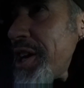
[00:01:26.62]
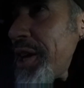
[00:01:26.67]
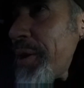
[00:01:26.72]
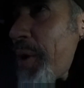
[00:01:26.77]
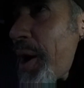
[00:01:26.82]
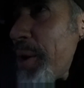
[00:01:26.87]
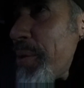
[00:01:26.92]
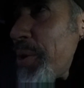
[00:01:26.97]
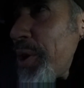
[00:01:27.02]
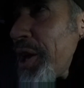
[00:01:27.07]

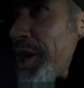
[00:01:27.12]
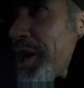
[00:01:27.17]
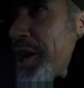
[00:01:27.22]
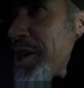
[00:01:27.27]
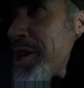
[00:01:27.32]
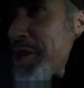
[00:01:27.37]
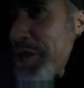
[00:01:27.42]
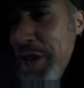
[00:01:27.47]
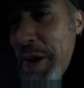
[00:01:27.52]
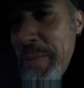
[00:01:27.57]
Anyway, we'll
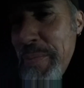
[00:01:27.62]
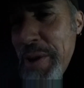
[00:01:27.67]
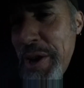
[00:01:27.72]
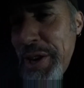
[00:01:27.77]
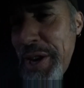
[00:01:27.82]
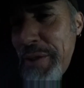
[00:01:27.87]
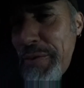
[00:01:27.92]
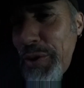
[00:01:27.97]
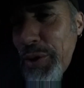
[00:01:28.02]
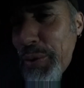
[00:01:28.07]
uh, jump
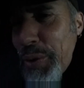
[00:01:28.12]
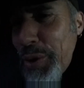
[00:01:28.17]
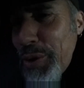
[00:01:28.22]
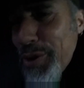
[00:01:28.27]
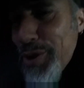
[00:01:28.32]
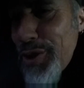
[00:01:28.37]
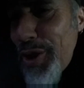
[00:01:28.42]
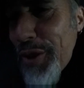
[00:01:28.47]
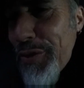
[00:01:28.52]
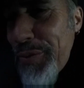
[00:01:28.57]
out and have a look what it
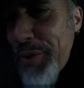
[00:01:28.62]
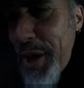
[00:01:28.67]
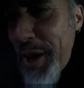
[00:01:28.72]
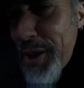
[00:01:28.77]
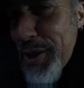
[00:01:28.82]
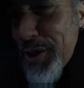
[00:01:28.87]
looks like from